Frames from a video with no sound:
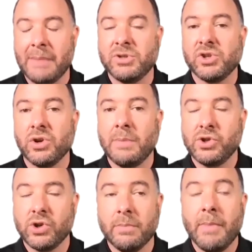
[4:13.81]
I'm sure, I'm
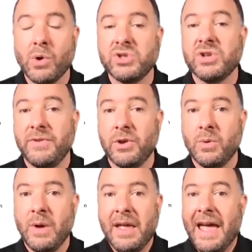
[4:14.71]
sure most of
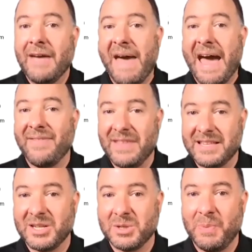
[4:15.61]
you have had
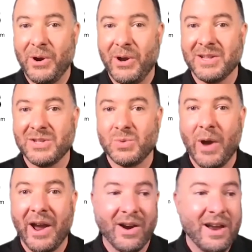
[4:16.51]
this experience
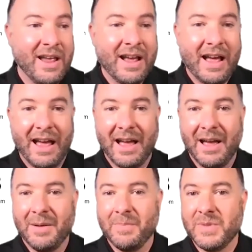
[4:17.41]
where
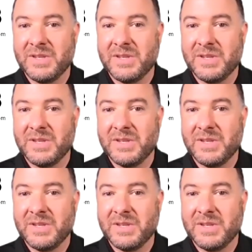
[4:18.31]
um,